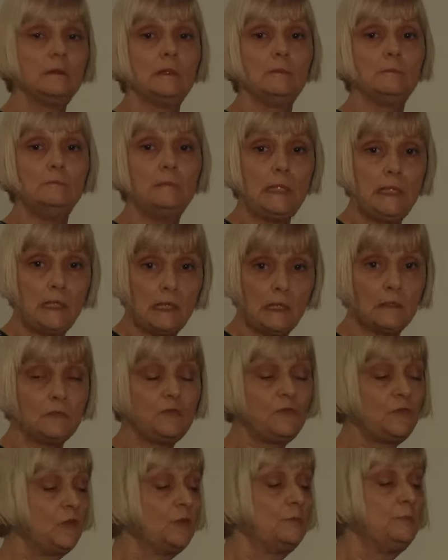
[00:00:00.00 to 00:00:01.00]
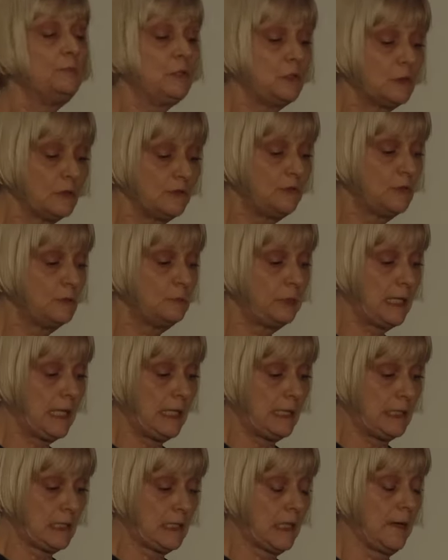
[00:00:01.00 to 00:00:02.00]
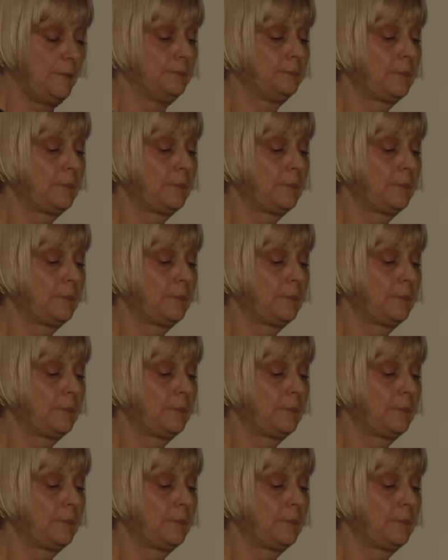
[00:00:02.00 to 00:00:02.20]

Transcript: meaningful, beautiful place.